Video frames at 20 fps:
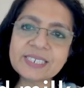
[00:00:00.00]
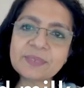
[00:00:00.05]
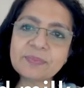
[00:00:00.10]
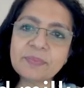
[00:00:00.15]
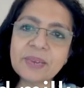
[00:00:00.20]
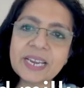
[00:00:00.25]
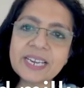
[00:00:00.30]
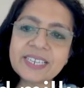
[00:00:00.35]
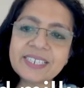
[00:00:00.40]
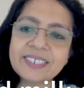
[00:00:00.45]

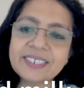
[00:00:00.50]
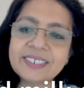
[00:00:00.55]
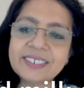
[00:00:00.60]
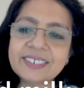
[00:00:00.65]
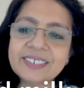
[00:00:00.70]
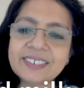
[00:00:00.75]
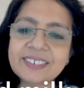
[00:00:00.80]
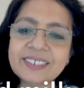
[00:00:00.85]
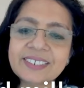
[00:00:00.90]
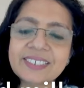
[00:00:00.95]
made?
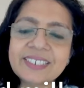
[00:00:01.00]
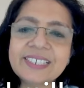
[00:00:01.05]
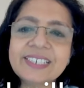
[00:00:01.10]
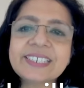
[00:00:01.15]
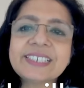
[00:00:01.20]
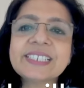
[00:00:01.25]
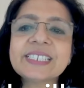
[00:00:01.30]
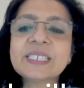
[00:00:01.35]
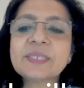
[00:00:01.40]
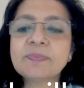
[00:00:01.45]

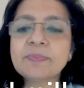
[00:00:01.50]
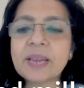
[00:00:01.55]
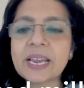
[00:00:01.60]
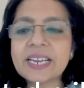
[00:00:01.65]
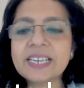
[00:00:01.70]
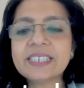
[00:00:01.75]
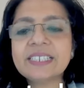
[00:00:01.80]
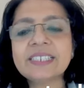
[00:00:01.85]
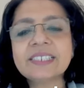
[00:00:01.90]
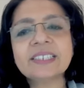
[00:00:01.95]
It is
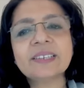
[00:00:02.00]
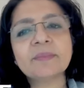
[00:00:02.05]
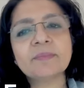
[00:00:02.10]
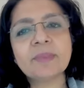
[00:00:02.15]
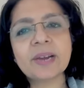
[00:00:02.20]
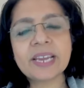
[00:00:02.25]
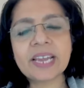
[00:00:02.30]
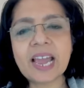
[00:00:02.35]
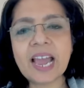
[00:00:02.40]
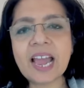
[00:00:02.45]
made
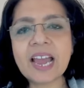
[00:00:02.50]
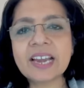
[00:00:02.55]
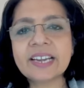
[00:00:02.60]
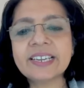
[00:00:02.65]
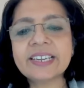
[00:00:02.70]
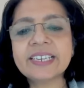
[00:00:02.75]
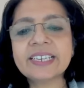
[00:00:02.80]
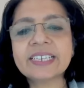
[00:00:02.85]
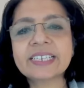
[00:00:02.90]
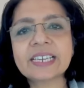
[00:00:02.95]
by
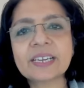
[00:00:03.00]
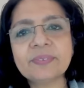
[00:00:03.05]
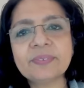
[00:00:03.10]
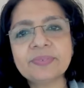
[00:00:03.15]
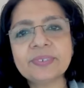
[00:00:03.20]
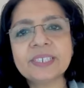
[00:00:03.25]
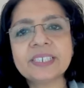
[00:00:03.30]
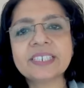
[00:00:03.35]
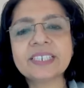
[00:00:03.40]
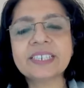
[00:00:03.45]
adding
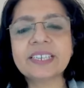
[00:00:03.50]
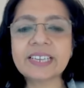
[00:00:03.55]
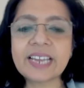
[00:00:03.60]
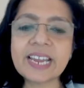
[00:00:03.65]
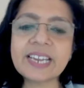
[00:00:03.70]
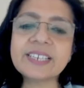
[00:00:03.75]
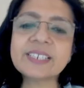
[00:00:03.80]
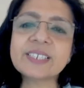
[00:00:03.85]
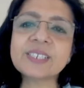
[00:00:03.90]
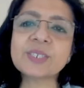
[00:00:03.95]
kefir
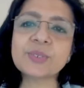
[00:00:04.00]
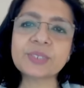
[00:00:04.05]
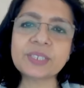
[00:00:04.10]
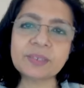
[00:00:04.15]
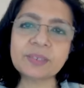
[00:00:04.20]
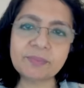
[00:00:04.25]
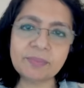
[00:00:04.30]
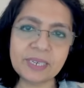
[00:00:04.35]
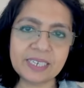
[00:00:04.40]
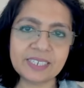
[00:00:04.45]
grains to
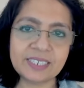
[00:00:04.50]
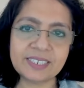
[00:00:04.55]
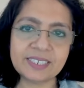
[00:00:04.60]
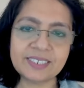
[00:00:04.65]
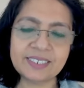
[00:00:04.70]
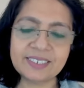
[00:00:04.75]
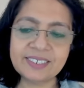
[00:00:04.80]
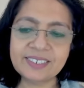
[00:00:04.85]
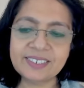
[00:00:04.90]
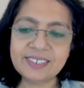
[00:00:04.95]
the milk.
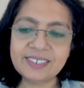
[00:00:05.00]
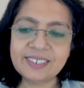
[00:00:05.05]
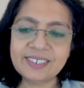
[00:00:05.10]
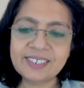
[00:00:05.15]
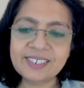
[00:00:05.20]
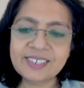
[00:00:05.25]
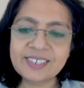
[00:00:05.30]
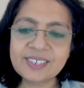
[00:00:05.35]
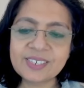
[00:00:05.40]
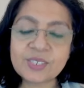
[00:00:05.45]

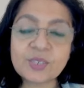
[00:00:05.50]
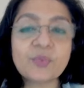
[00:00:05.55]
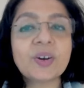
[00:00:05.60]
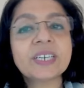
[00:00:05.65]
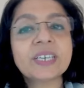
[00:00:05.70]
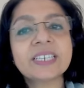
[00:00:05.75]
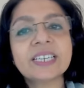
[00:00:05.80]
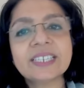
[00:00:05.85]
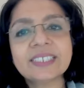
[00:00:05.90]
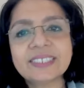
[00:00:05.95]
So
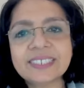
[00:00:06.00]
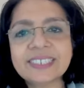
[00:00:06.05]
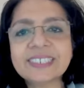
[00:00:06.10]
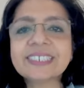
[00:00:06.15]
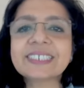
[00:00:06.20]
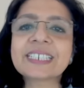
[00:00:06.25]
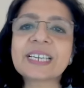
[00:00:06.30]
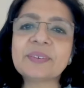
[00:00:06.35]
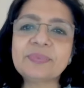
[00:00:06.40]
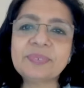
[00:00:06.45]
what are these
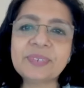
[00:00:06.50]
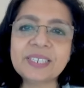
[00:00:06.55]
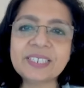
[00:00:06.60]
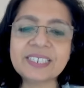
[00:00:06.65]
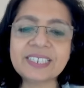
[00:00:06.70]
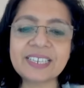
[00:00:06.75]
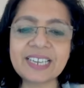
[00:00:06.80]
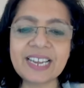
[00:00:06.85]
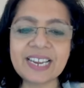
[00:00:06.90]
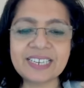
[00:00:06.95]

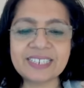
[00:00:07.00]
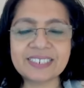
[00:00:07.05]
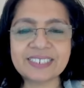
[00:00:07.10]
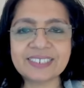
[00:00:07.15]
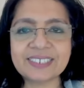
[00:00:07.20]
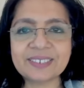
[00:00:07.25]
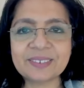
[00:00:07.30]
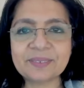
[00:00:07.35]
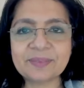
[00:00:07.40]
kefir grains?